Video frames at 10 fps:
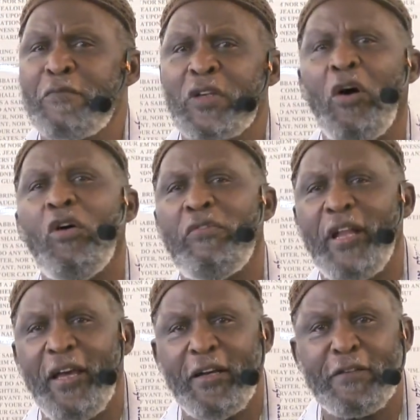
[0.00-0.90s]
Go over
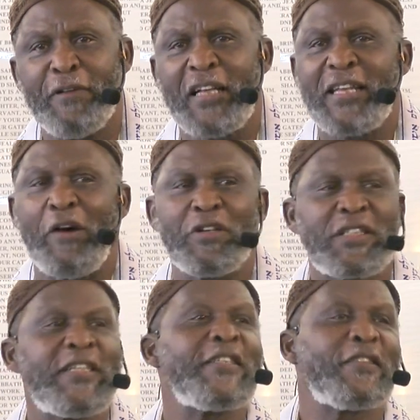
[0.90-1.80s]
there. That's our
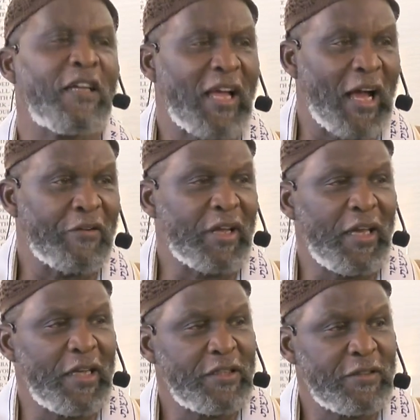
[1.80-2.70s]
sister
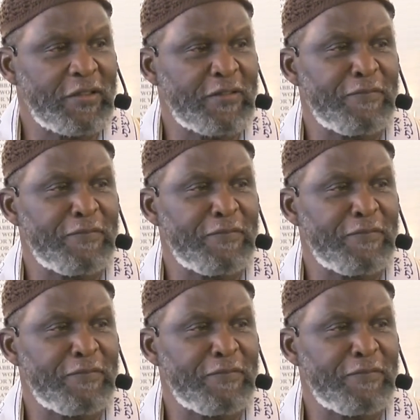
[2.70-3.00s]
congregation.